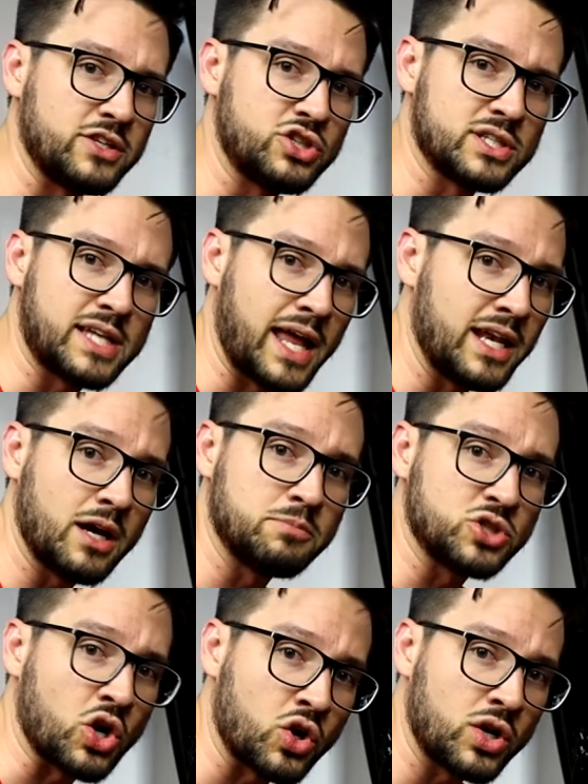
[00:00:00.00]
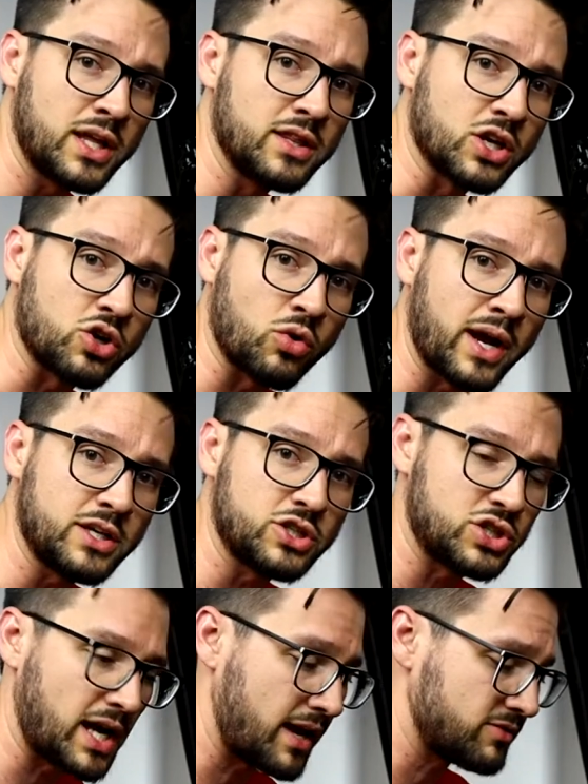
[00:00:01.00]
that just end up turning the
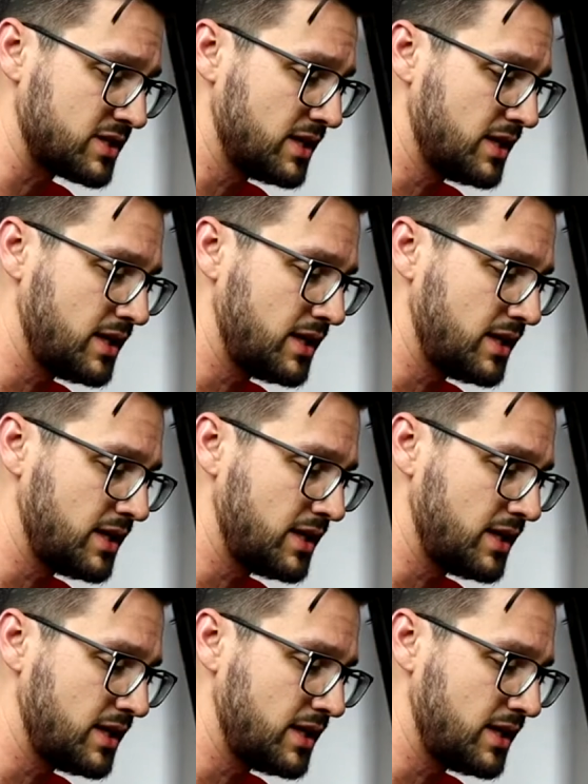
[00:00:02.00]
crankshaft